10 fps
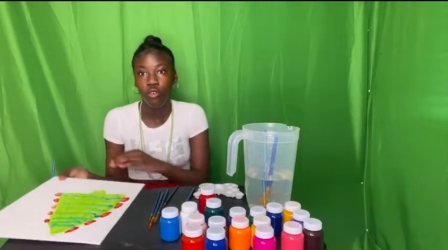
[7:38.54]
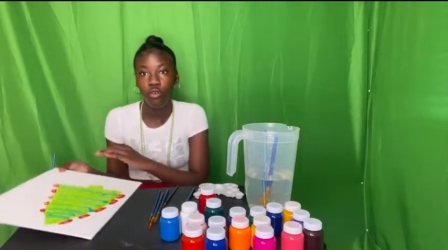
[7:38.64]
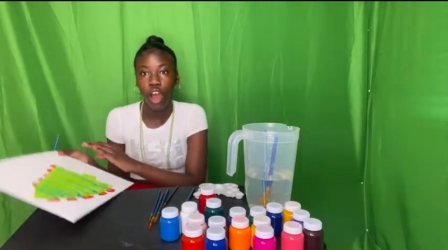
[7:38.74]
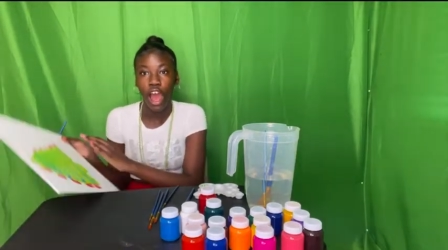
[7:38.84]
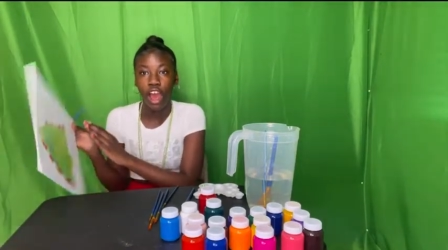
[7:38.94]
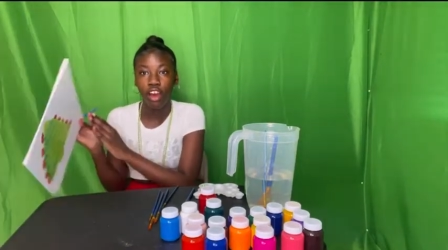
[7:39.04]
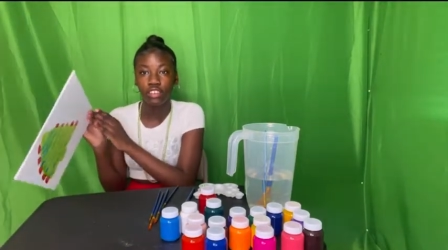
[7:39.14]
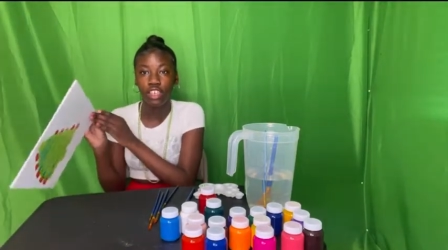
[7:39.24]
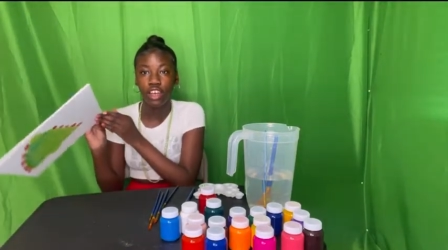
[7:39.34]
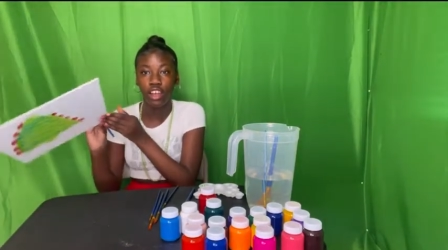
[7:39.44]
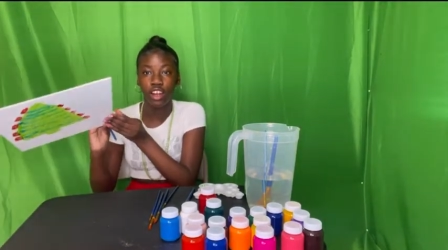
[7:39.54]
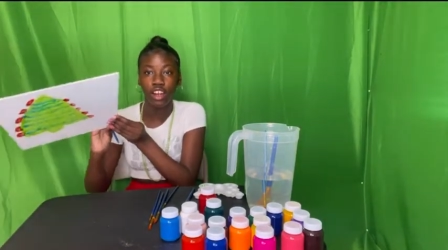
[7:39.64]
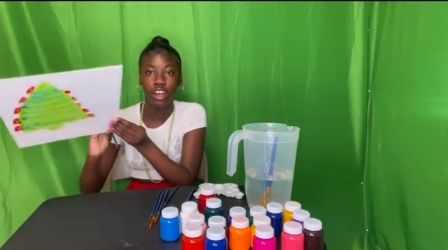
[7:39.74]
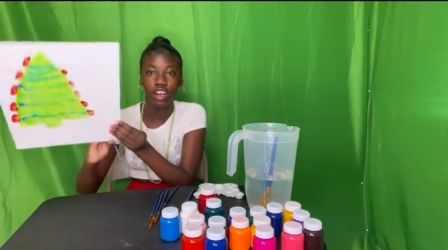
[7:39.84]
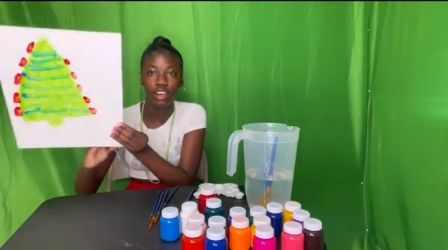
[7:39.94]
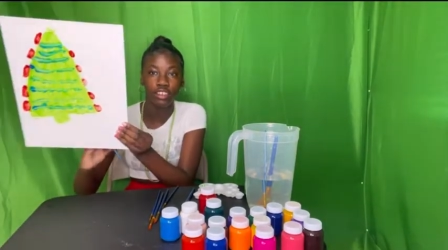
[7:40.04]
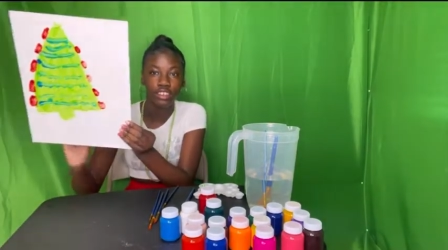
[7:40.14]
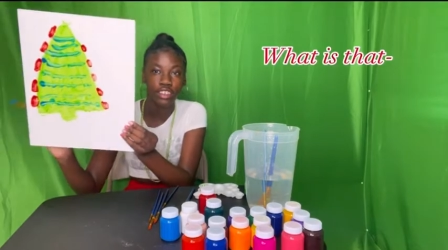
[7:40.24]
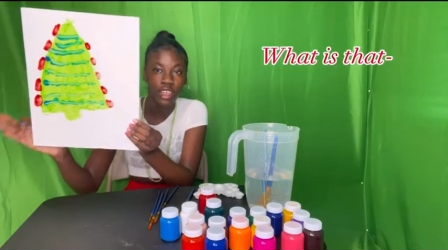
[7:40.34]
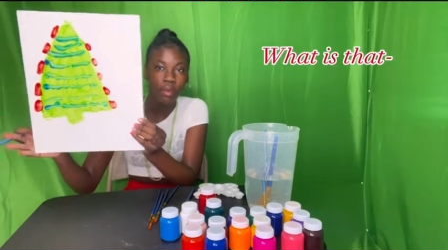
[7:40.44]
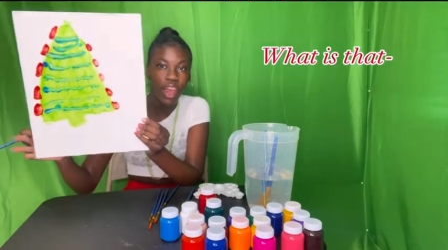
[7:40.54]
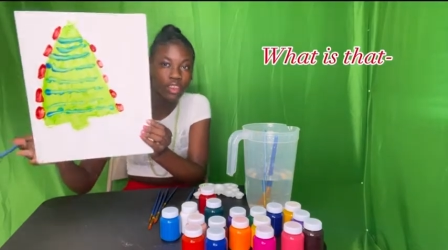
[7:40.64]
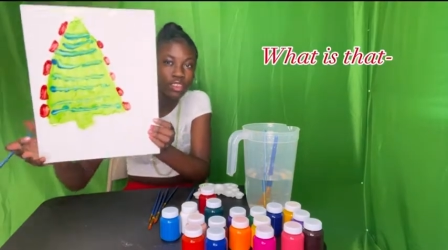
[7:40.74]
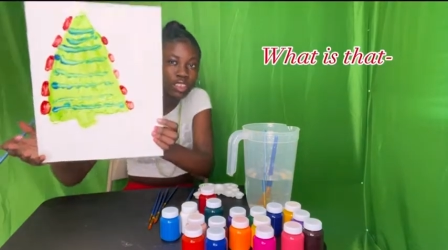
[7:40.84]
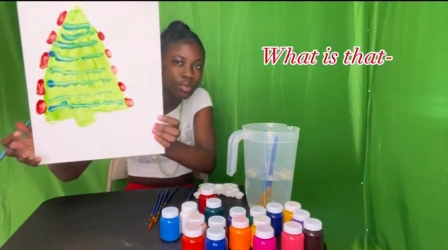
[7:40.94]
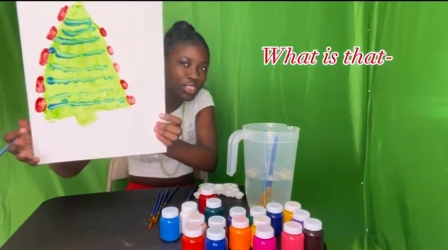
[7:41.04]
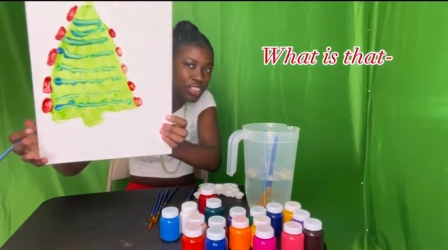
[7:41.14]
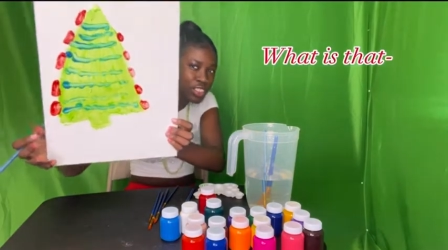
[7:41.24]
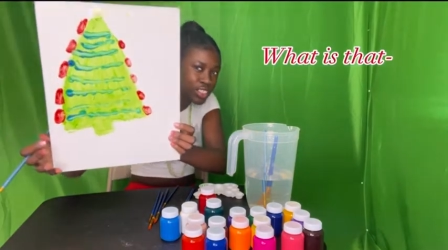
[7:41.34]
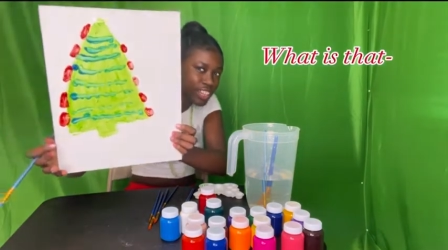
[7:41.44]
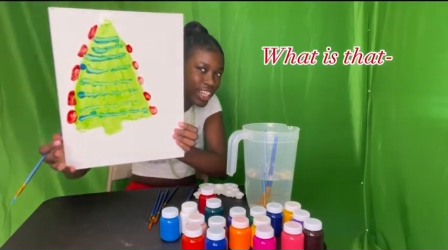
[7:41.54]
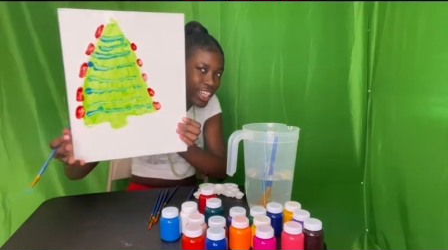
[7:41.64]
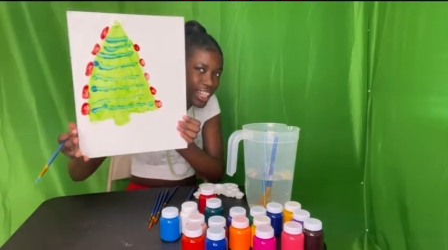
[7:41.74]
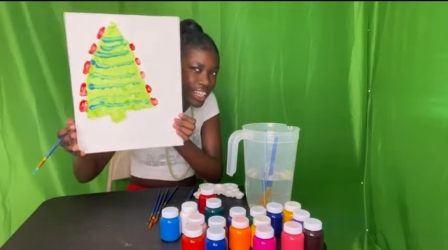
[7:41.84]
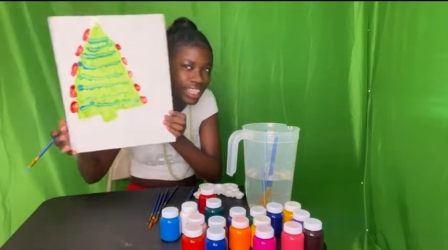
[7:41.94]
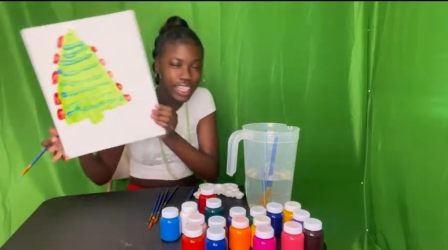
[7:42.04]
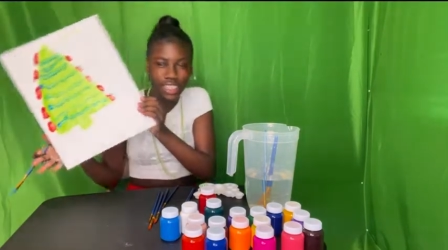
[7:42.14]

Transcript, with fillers: Wowzers! Look at my Christmas tree!